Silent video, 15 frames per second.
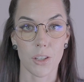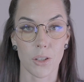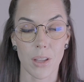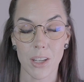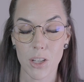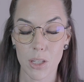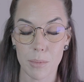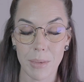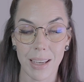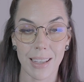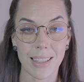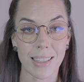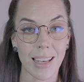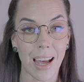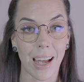So that just
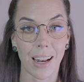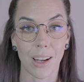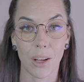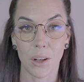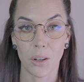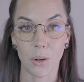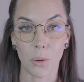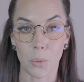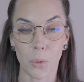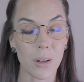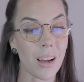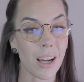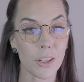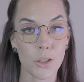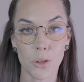means that we're
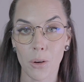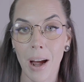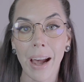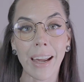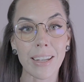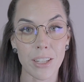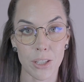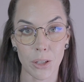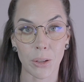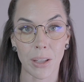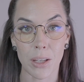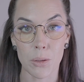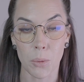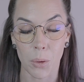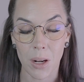not trying to do
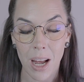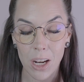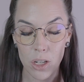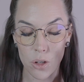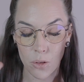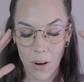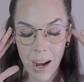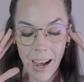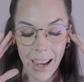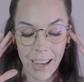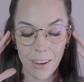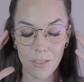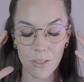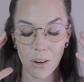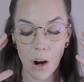this. We're not
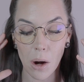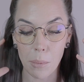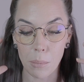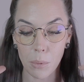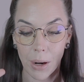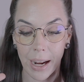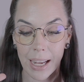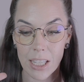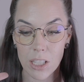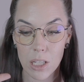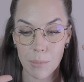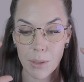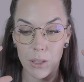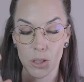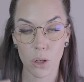trying for our brains
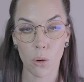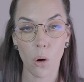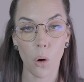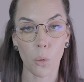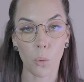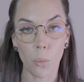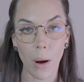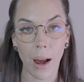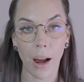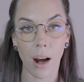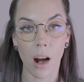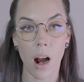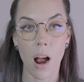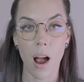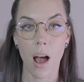to be so
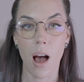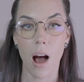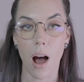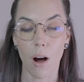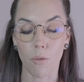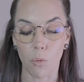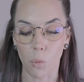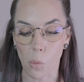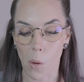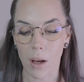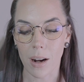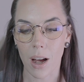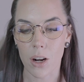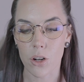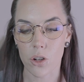aware of
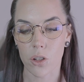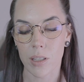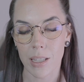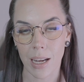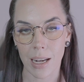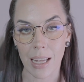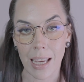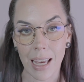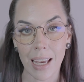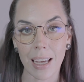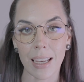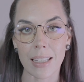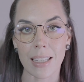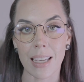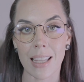what understanding
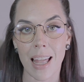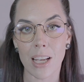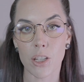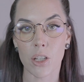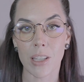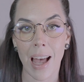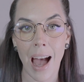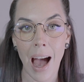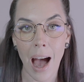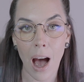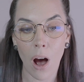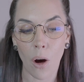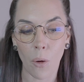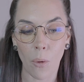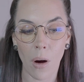is. That's just
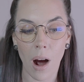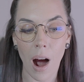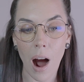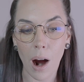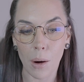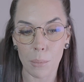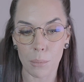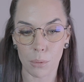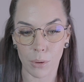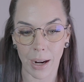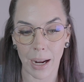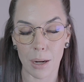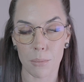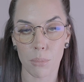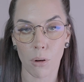how our
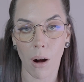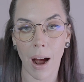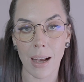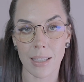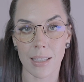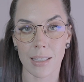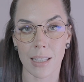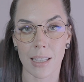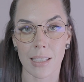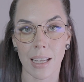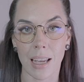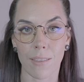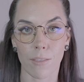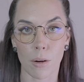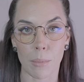brain processes
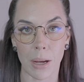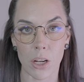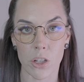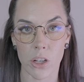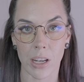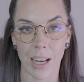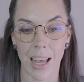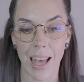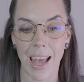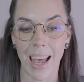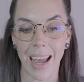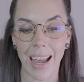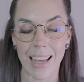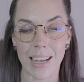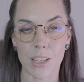information
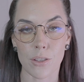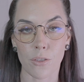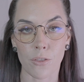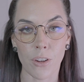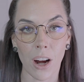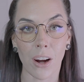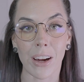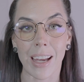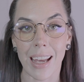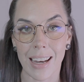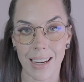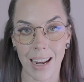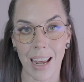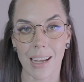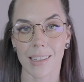in its very
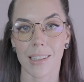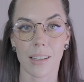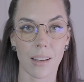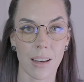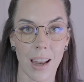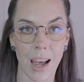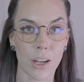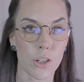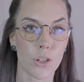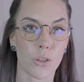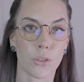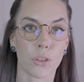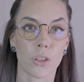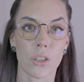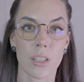innate
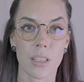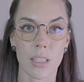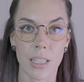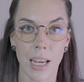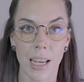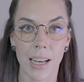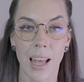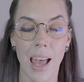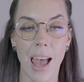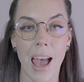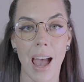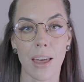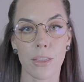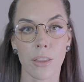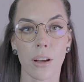natural state.
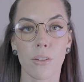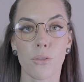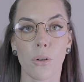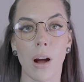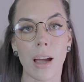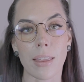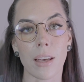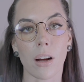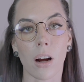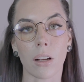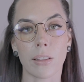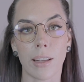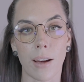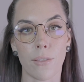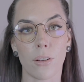And therefore, I think our
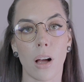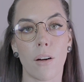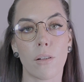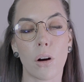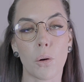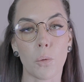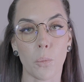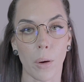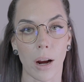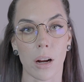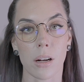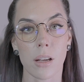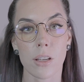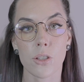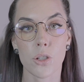level of
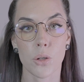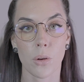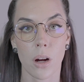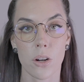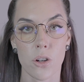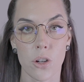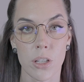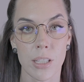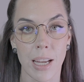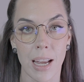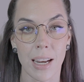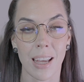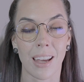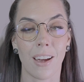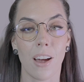awareness to
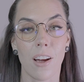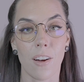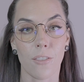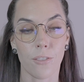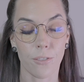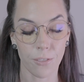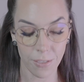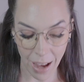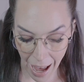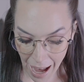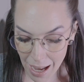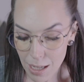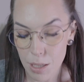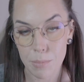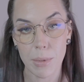understanding
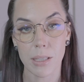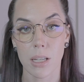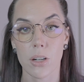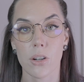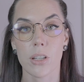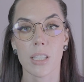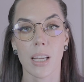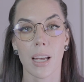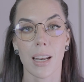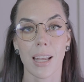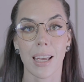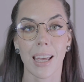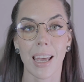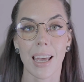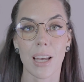and
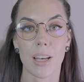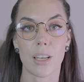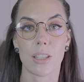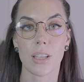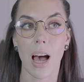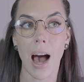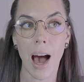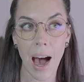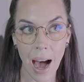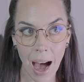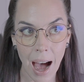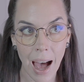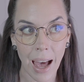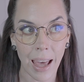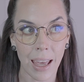misunderstanding is
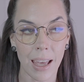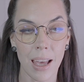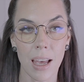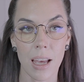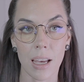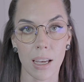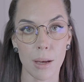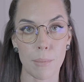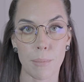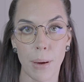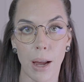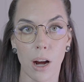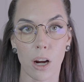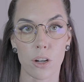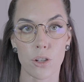high
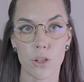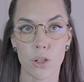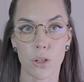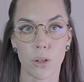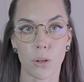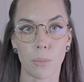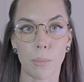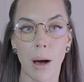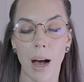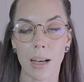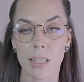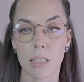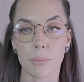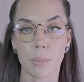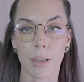compared to
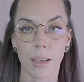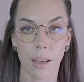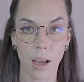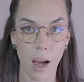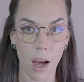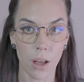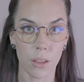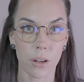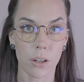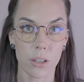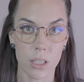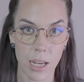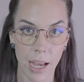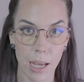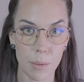possibly
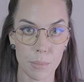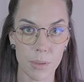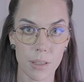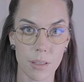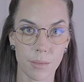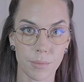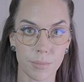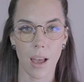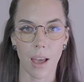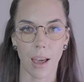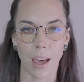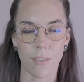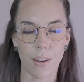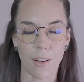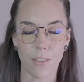other types.
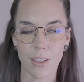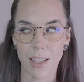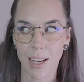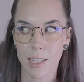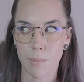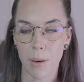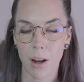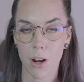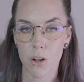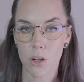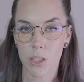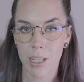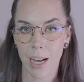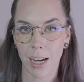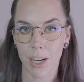If everything is about
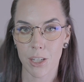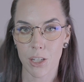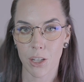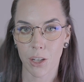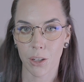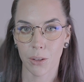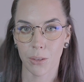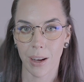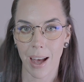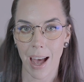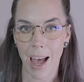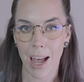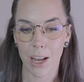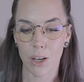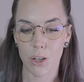understanding to you
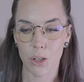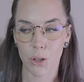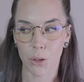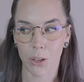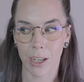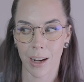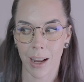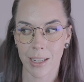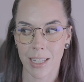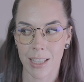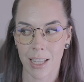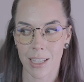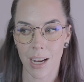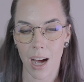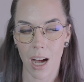and you're
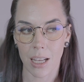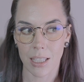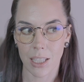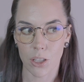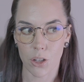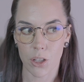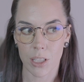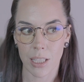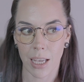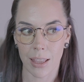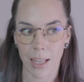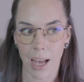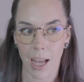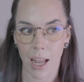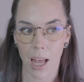connecting the dots and you're
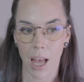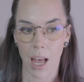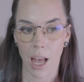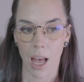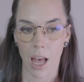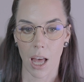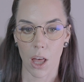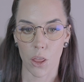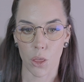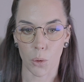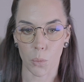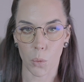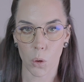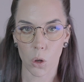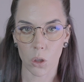seeing that the
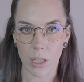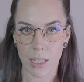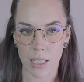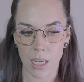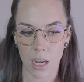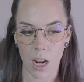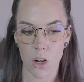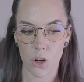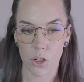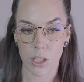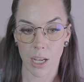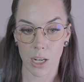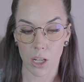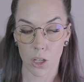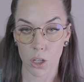world is not
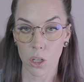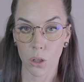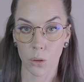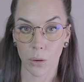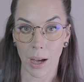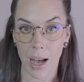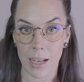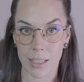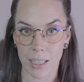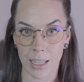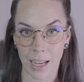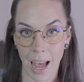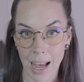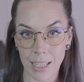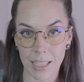understanding you as
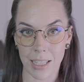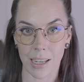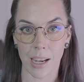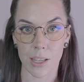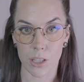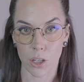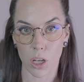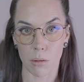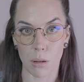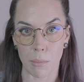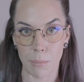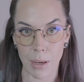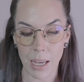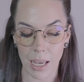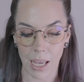an entity, as a
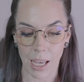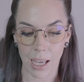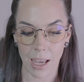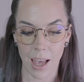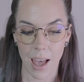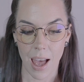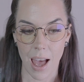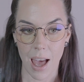human being,